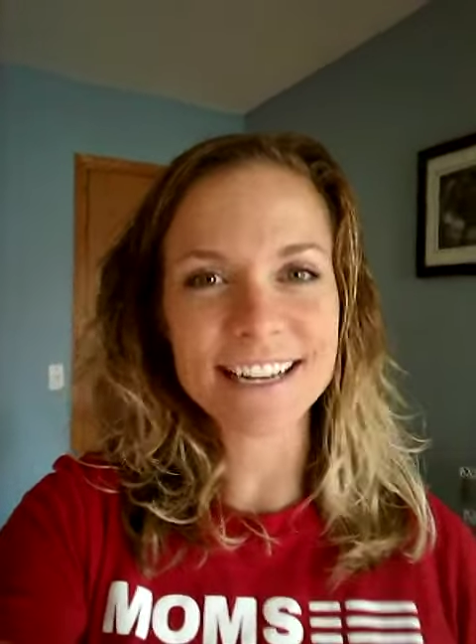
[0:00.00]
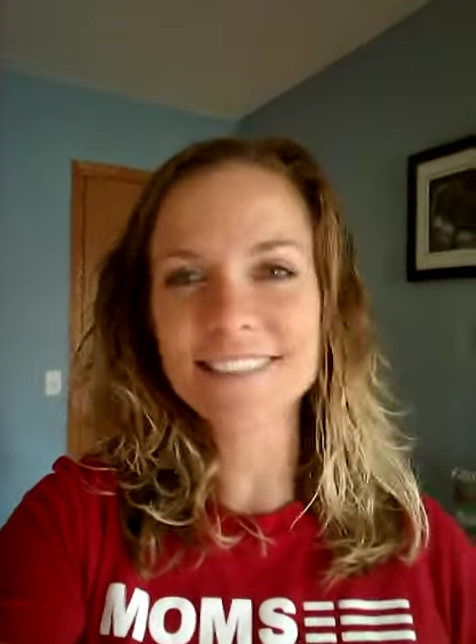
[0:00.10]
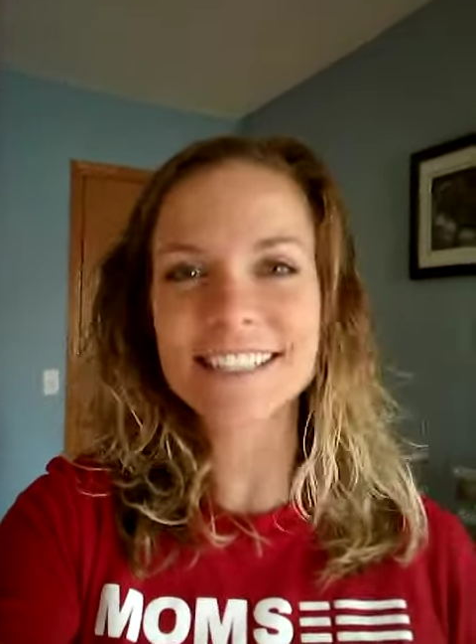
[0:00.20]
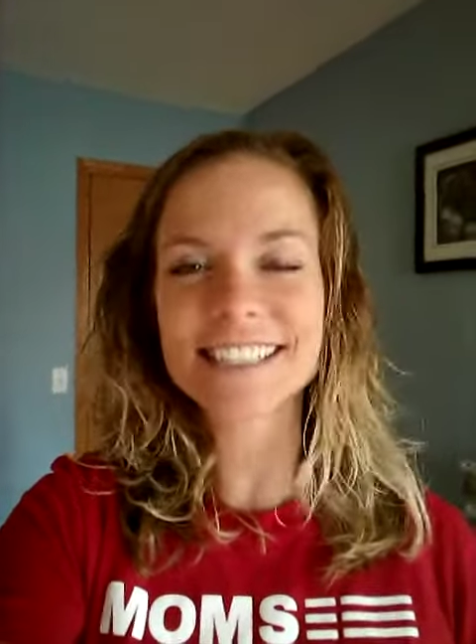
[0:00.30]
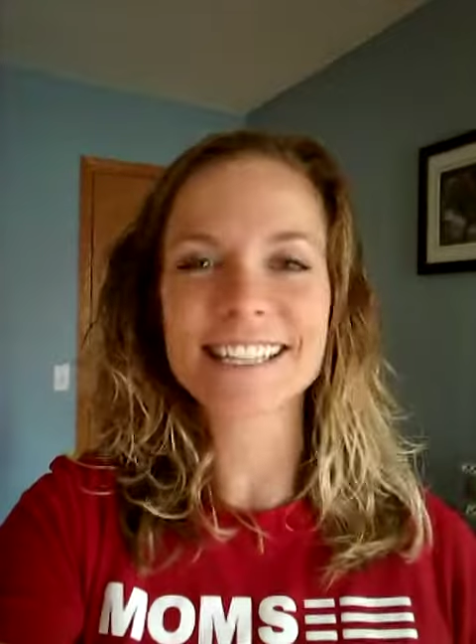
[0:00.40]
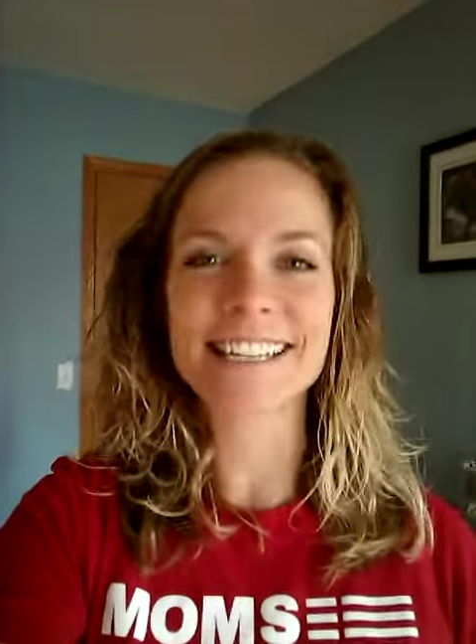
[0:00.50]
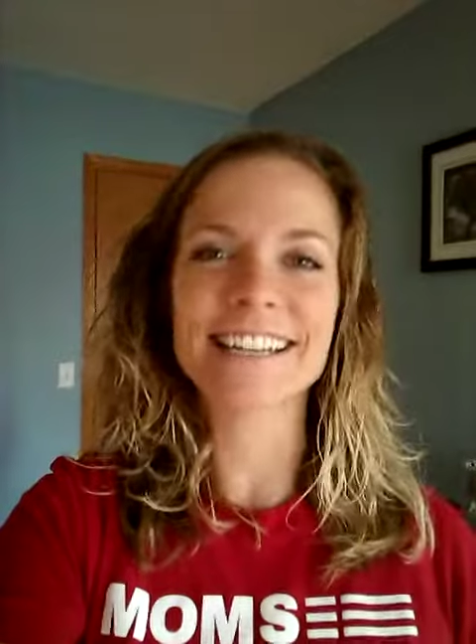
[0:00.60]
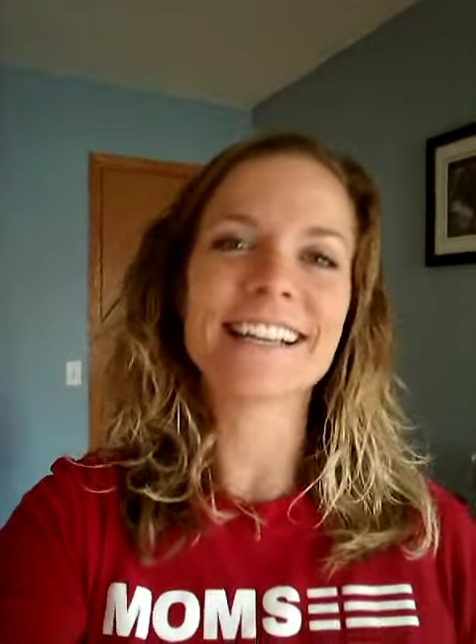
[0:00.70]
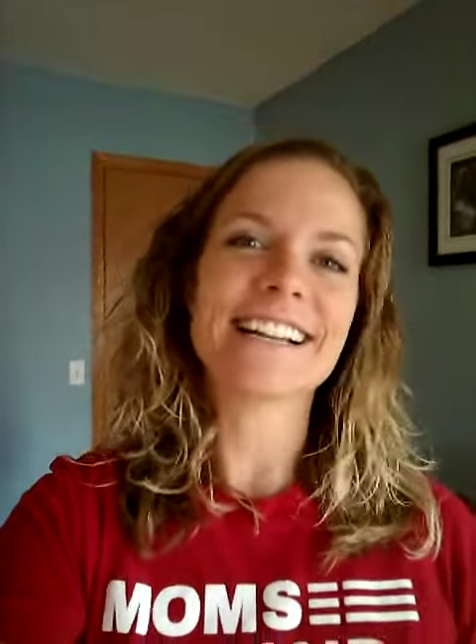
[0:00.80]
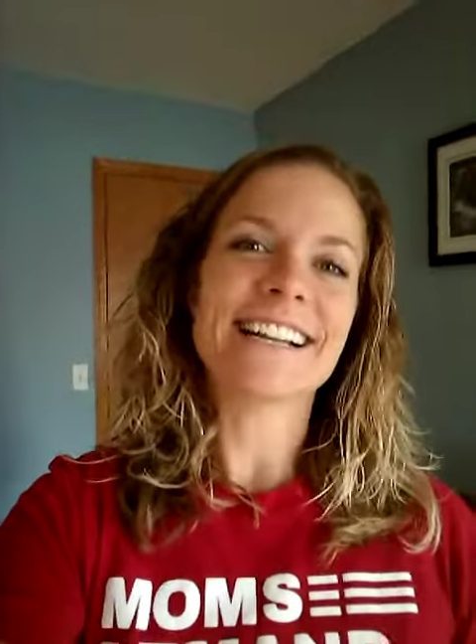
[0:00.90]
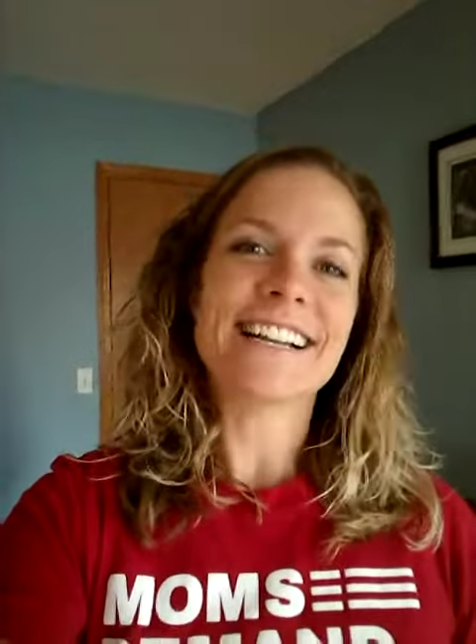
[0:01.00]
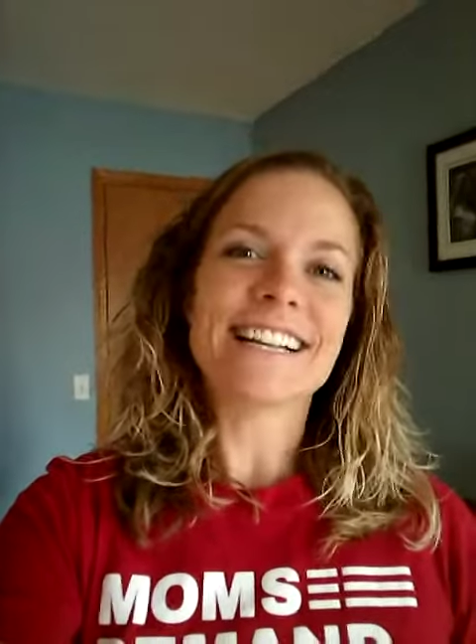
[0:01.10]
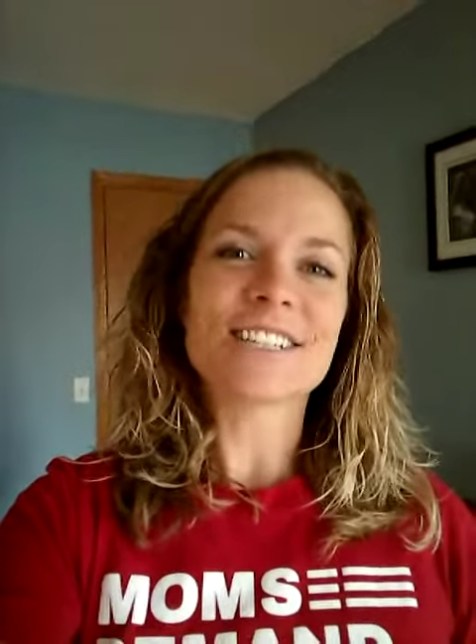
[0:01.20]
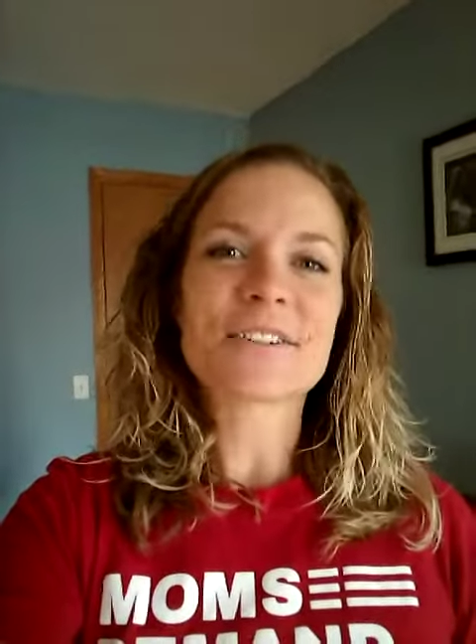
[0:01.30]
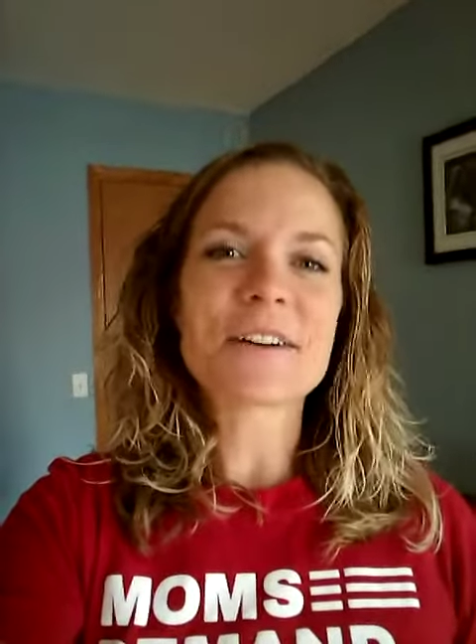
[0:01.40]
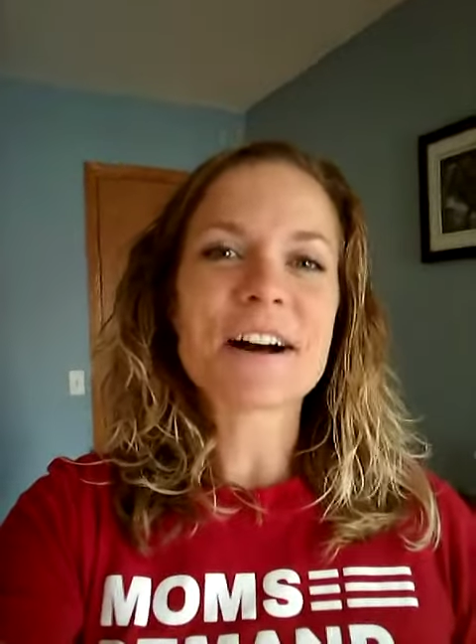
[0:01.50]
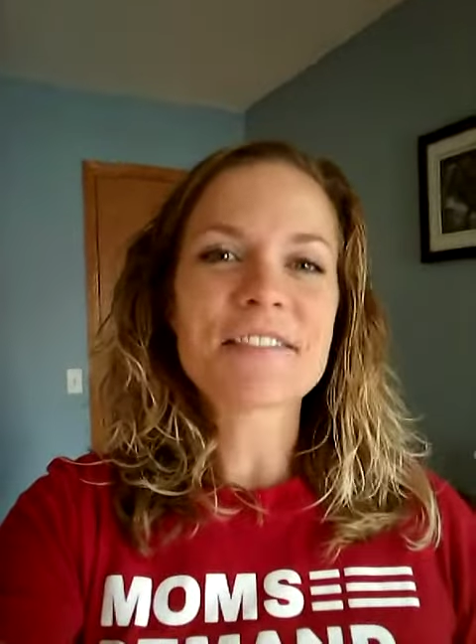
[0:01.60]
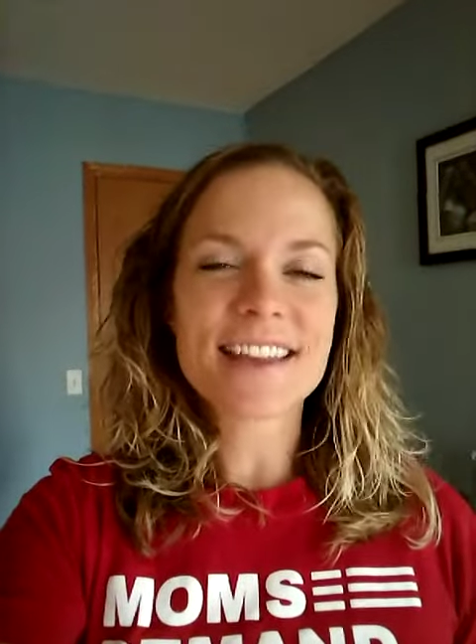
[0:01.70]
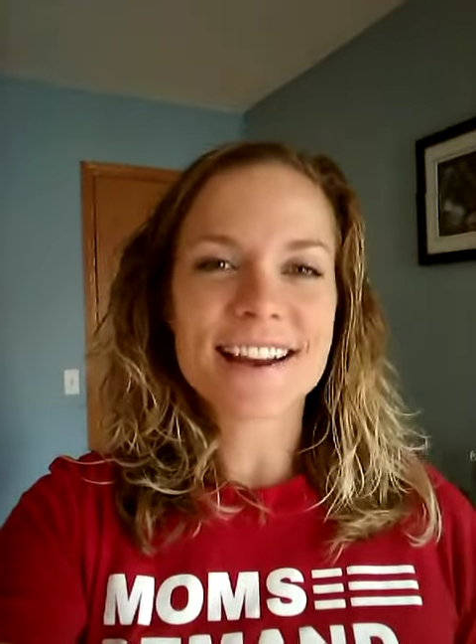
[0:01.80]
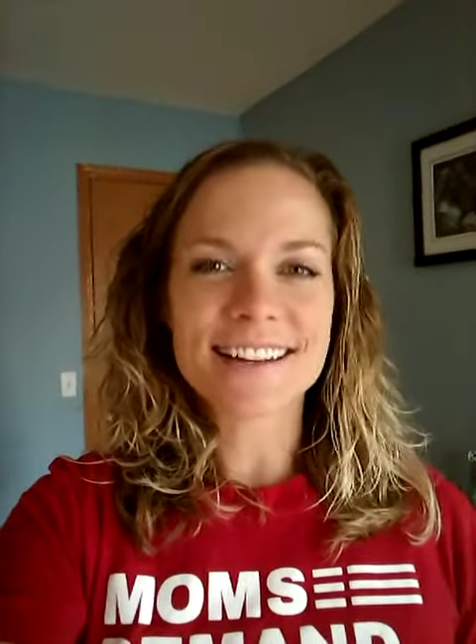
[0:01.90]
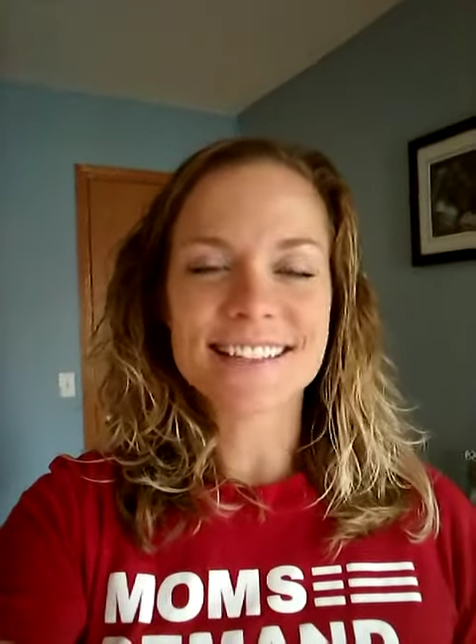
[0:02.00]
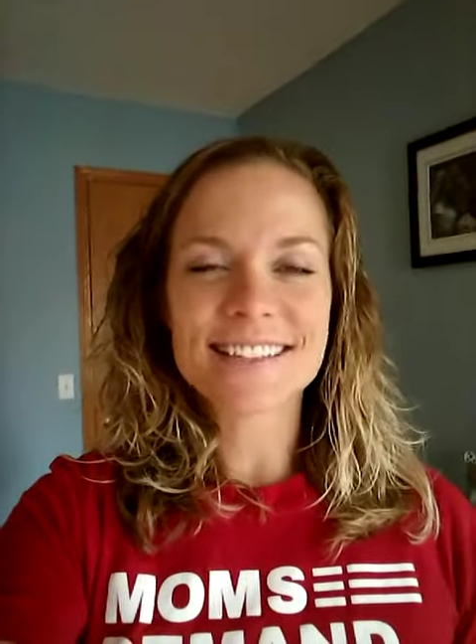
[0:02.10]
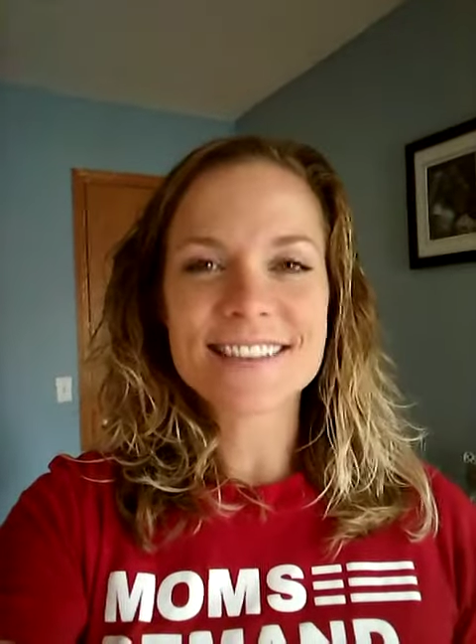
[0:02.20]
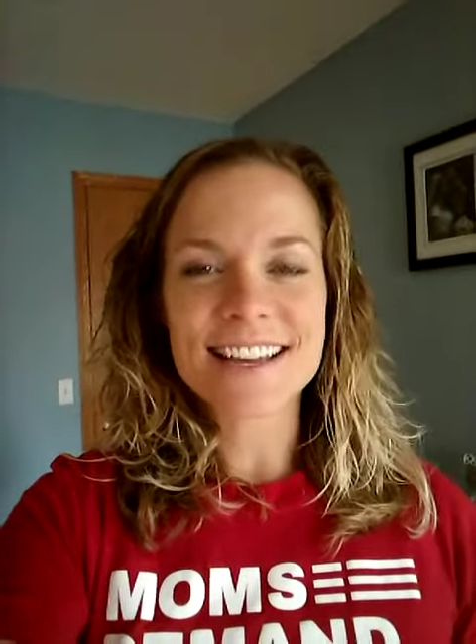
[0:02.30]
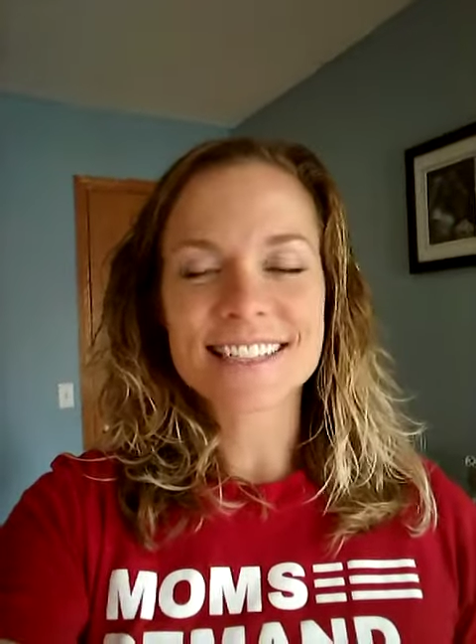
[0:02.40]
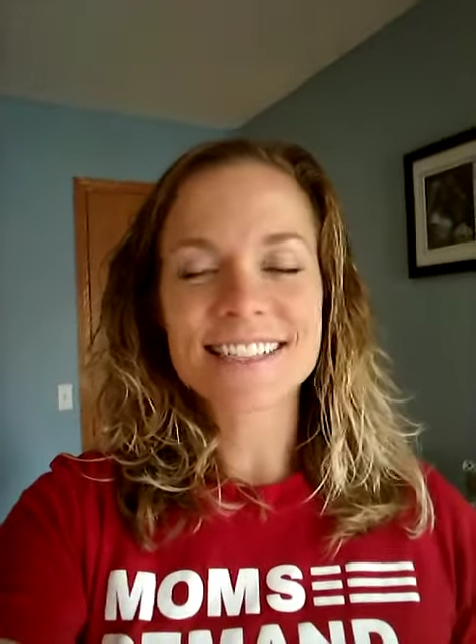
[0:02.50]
reason to go out there and do this.